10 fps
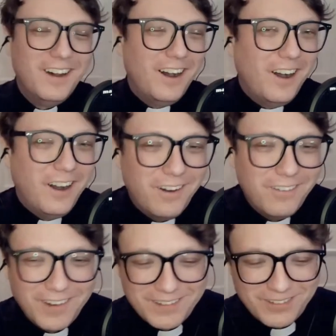
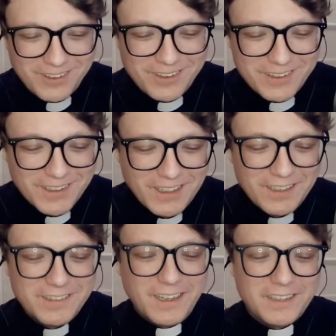all one word,
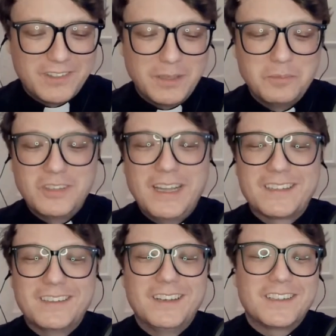
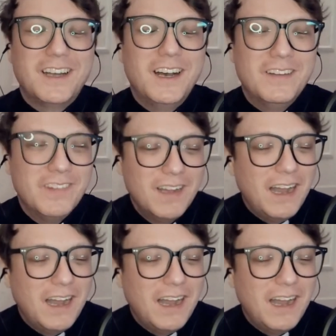.substack.com.